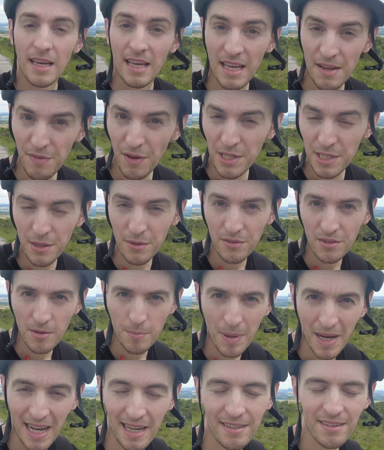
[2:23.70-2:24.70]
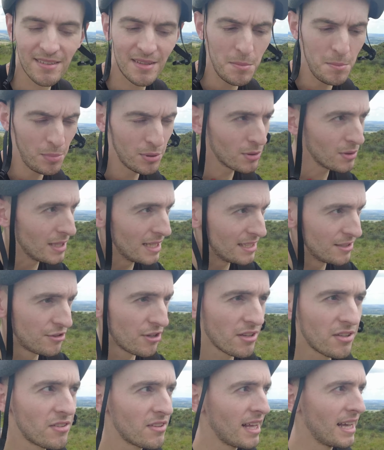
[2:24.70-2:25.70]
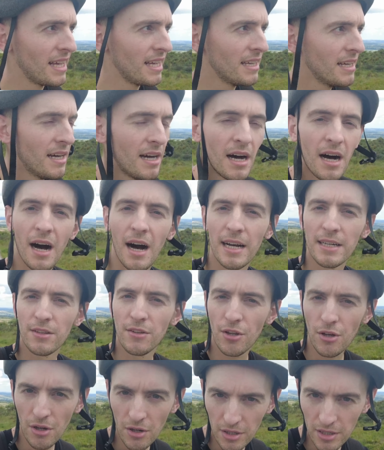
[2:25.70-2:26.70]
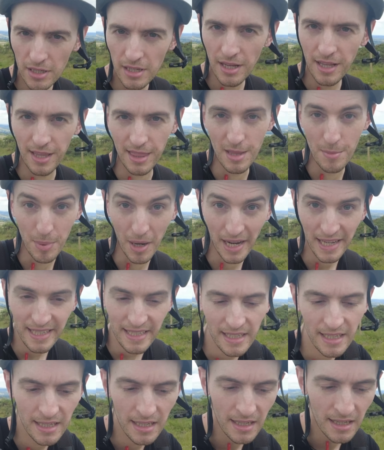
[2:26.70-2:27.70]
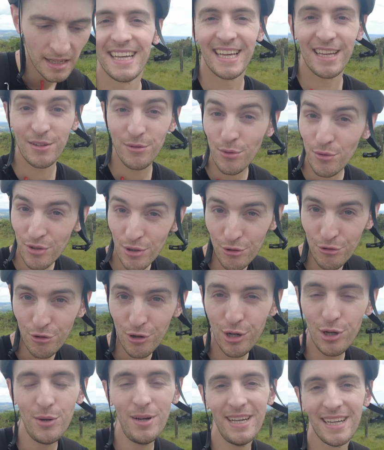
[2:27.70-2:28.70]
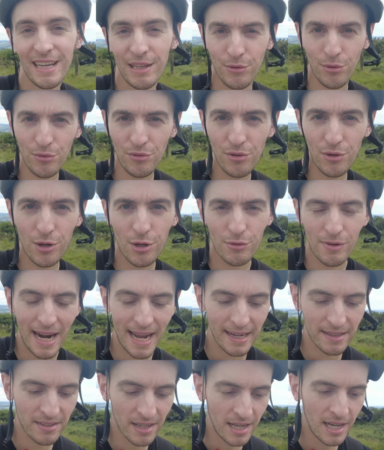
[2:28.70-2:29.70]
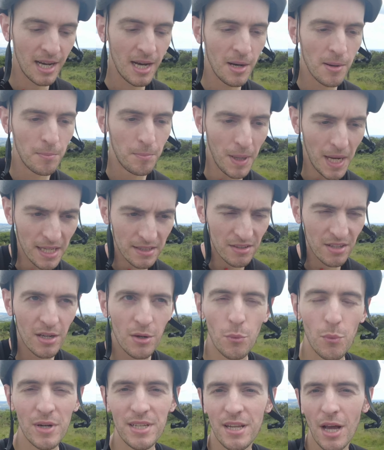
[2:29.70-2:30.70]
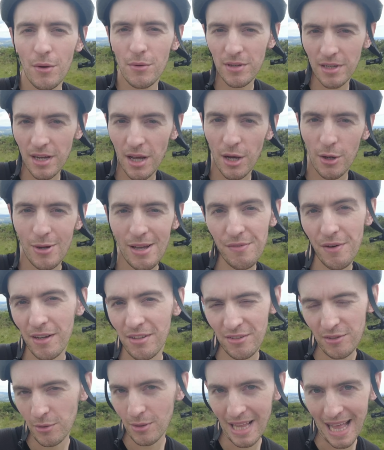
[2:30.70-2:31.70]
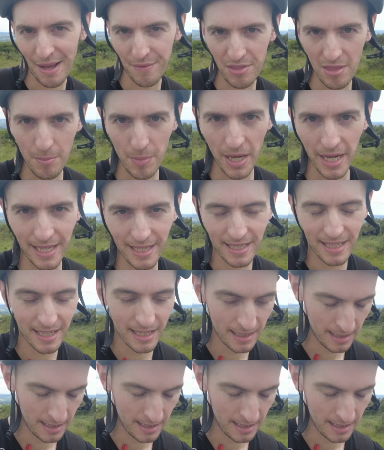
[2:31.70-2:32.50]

If I use the past simple and just say, I took the bike, it's also true, it's also correct, but we don't know if I still have the bike.